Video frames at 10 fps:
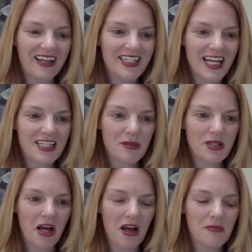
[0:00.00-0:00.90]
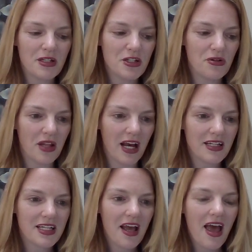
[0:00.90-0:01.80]
take some time and do
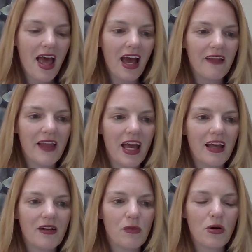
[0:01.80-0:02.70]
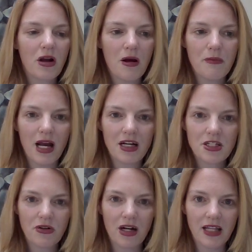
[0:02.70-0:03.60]
that, and then we'll come back
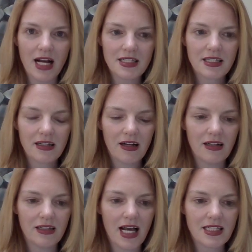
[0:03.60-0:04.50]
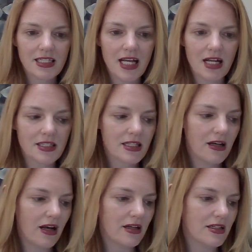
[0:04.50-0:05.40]
to our last task
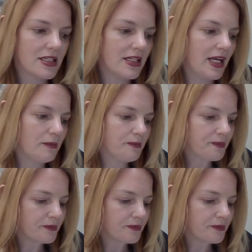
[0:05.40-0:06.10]
today.